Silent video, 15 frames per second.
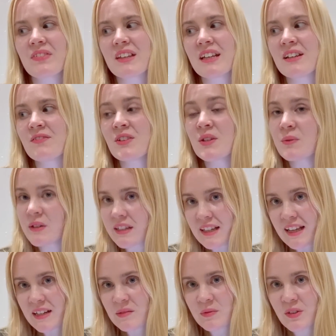If you would
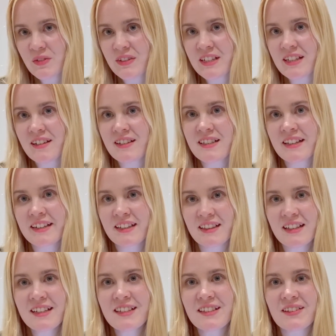like more videos like
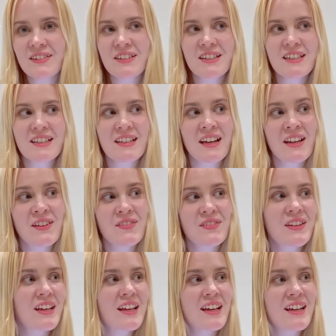this on just kind
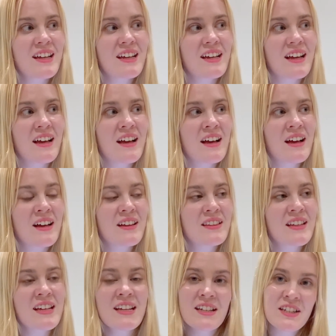of
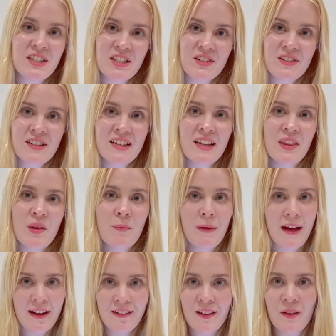the history and the
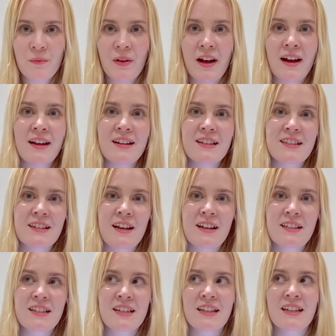background behind
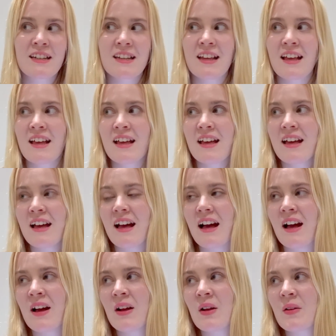certain
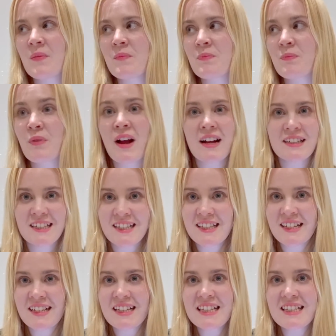
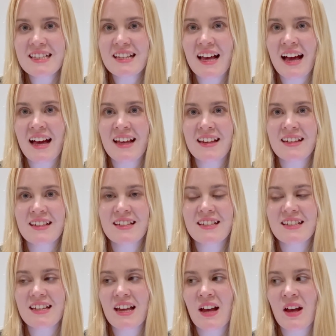practices and